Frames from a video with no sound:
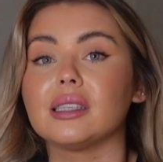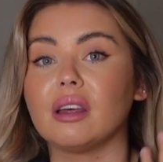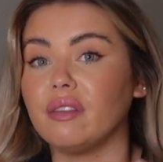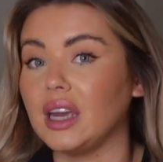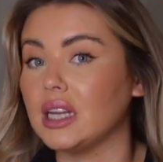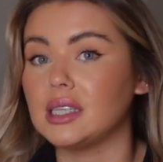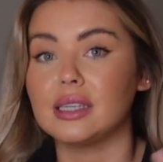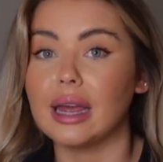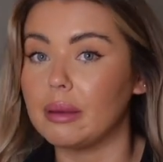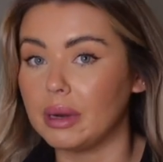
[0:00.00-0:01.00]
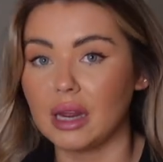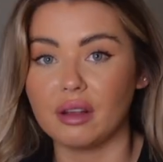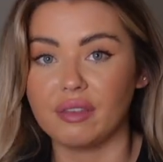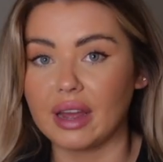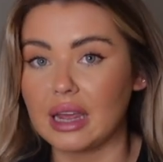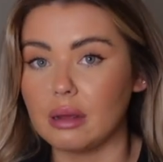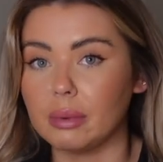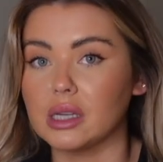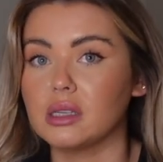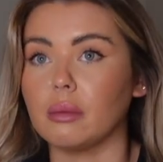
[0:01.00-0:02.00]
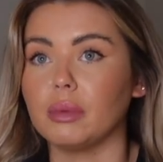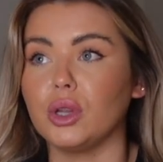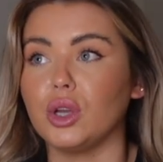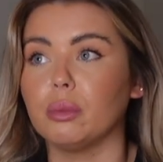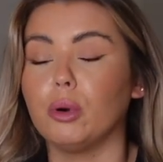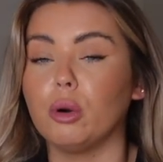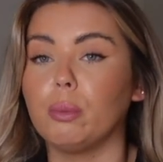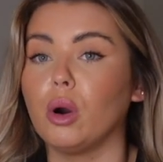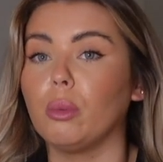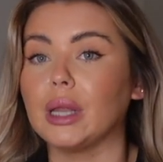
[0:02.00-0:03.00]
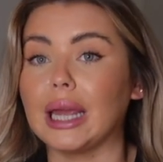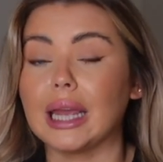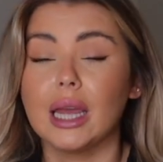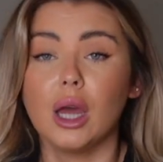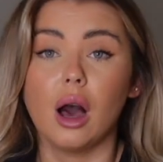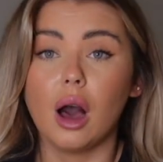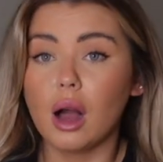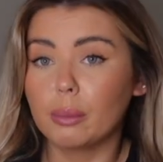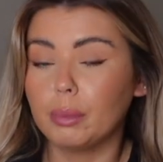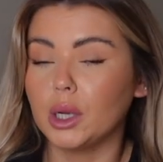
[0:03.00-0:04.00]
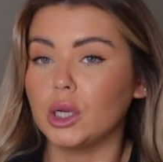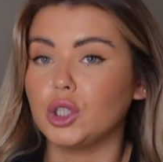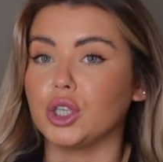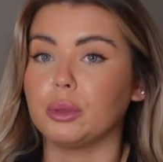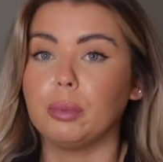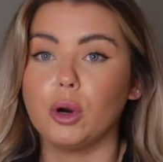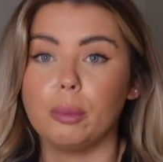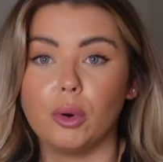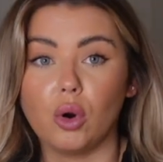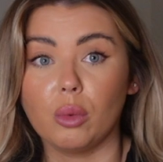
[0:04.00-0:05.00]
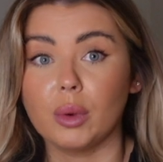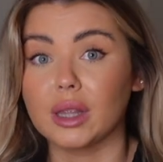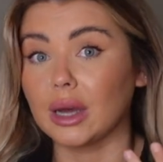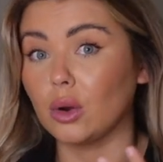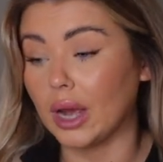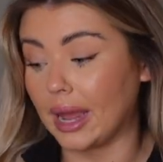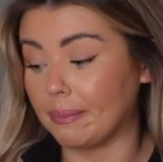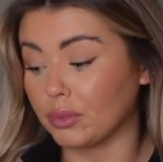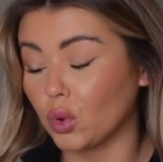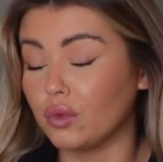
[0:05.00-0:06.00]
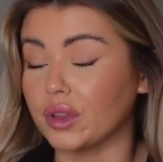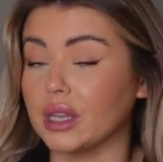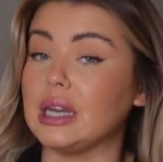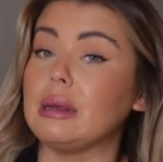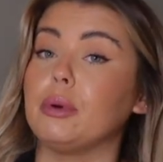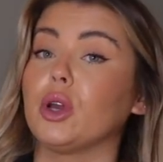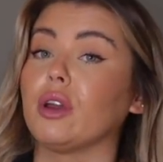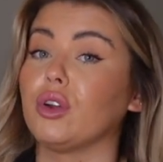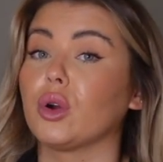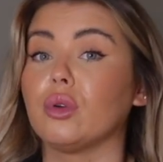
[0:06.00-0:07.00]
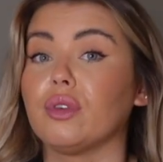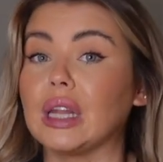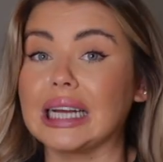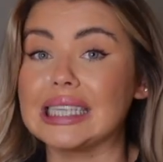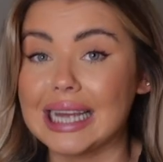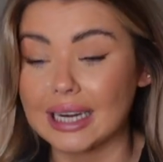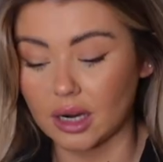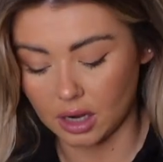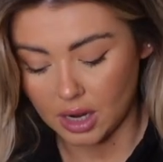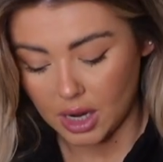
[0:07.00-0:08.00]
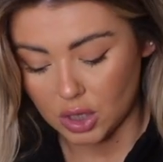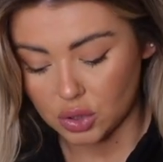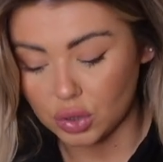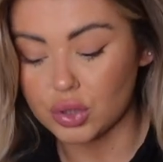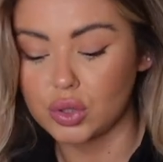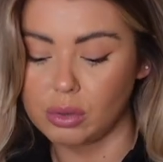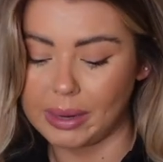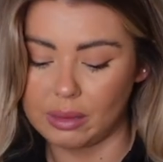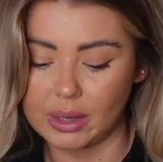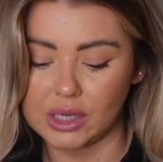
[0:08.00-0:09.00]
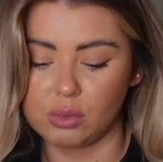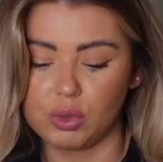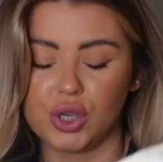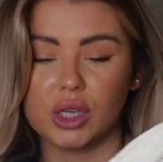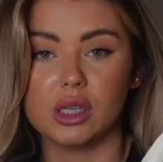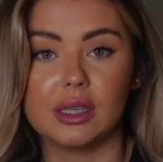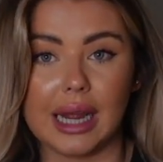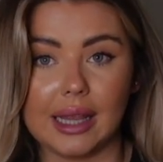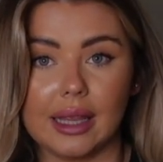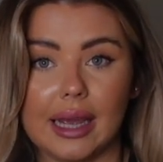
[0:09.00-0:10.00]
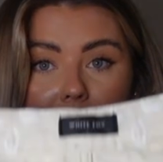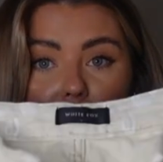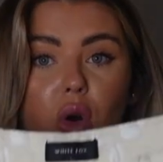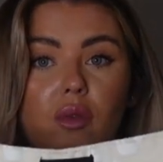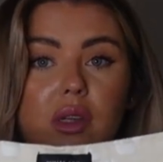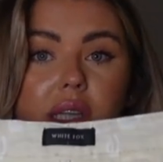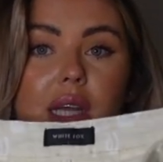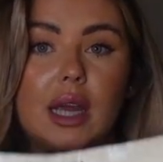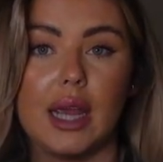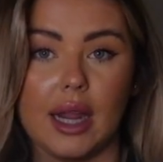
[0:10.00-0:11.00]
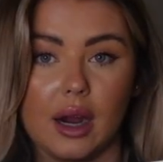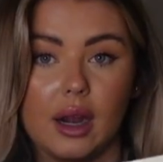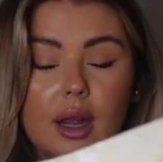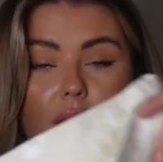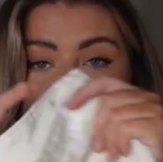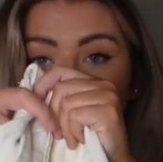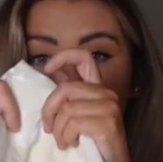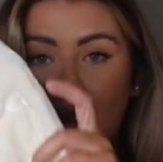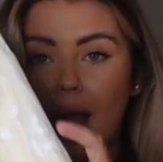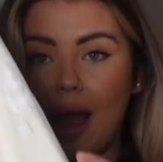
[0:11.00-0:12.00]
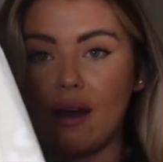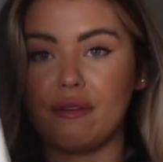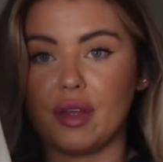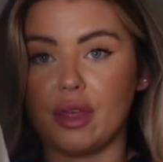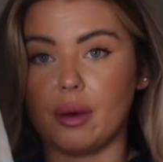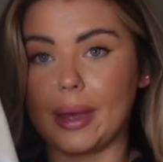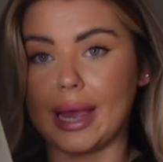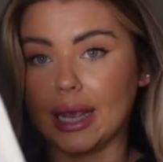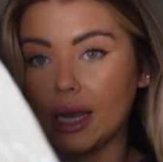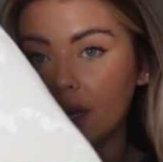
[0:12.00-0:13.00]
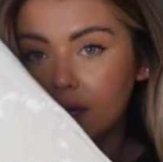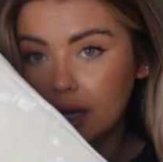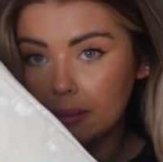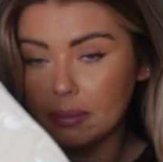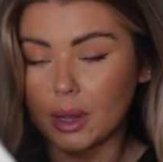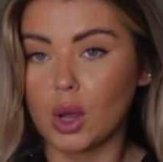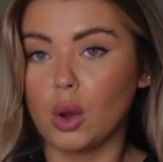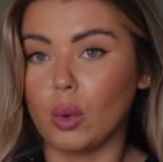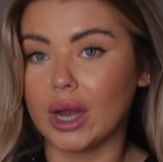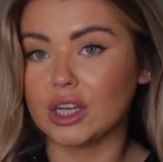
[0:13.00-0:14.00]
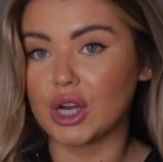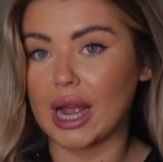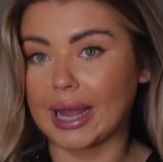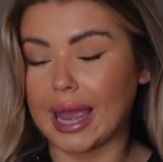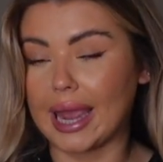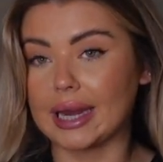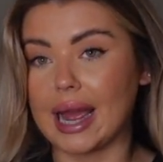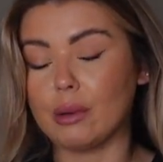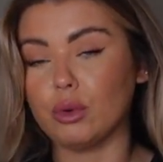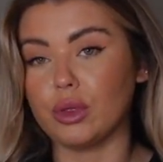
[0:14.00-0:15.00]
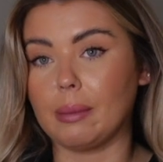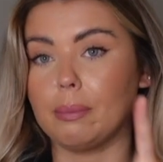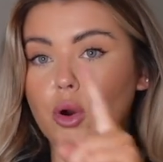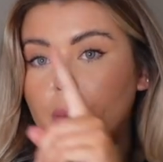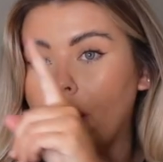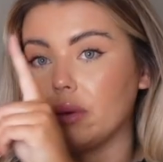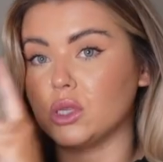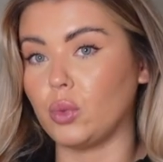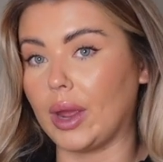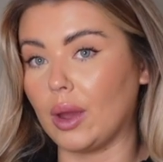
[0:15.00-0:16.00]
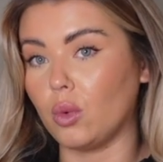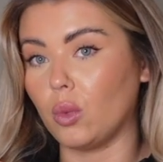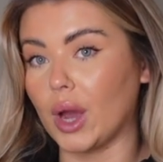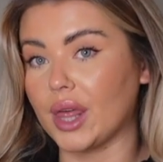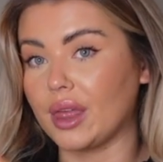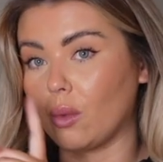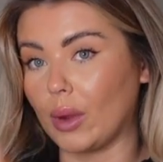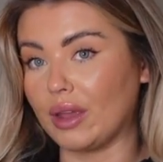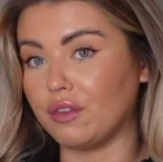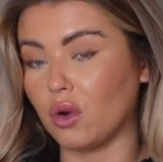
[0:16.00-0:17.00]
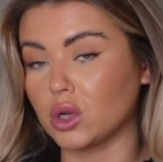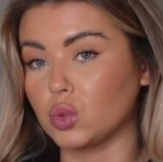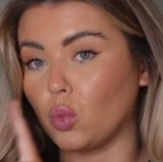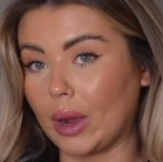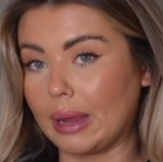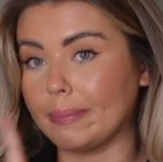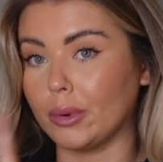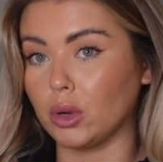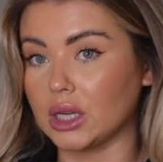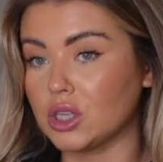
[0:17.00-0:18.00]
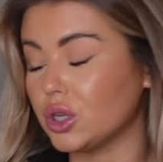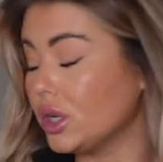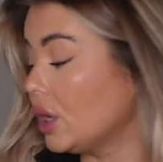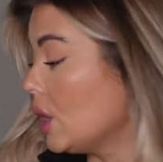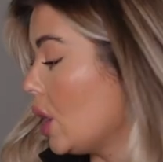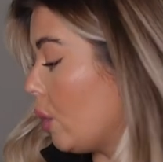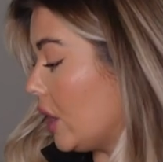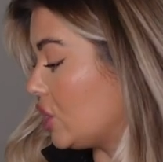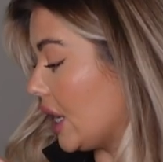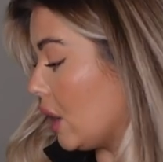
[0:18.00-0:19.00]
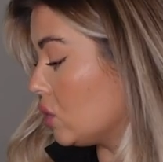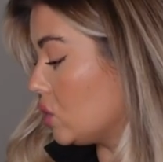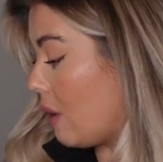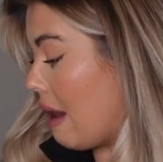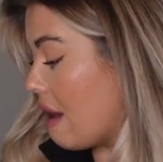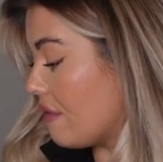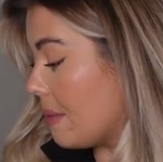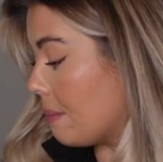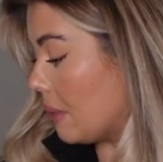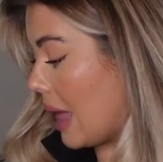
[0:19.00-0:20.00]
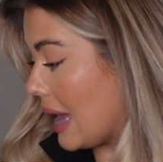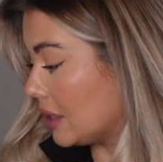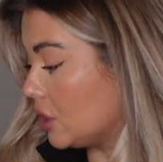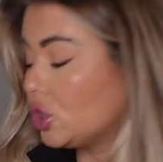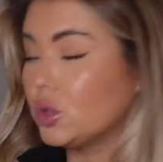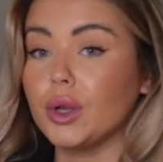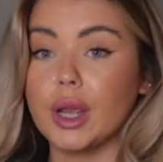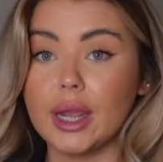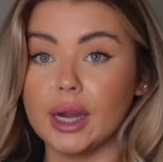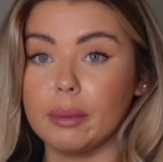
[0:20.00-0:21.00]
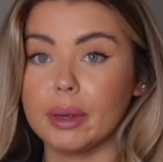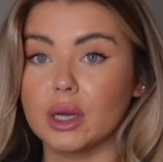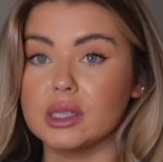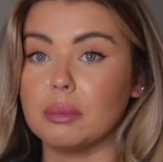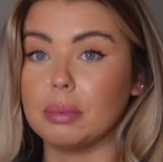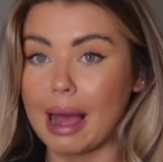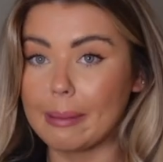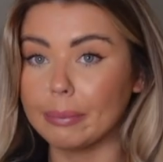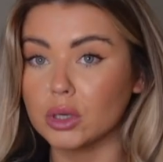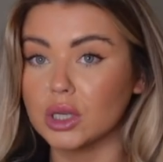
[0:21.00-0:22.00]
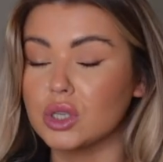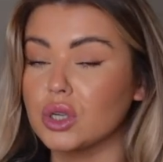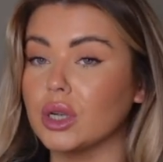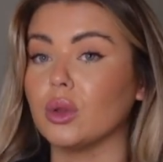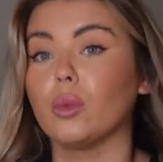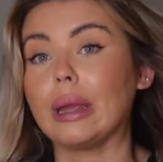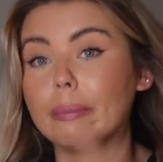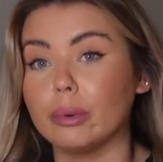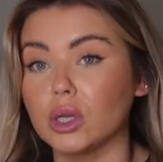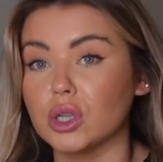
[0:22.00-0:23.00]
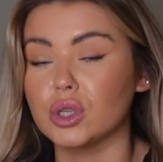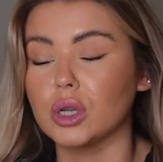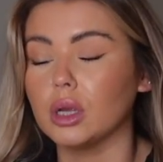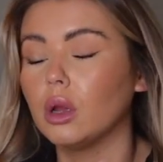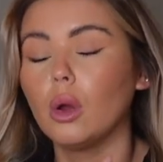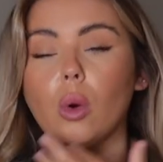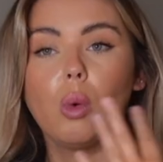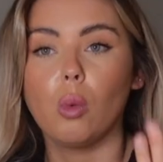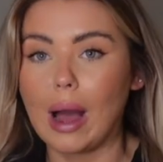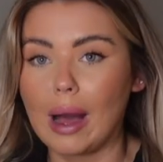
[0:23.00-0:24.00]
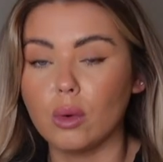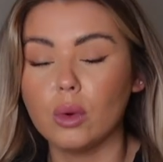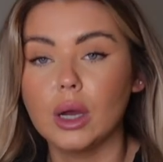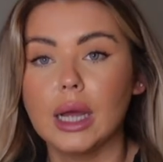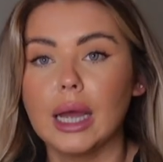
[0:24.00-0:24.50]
it's a very city break vibe. It's something you could pop on with like UGG boots. You could pop on with a over the knee book if you're going for like a dinner. So there's so many ways in which you can style it. And obviously here we have them in cream, which again, I will then pop up as well with a Whitefox white bodysuit, which I also have in black to show you here because the black bodysuit and the white bodysuit, wow.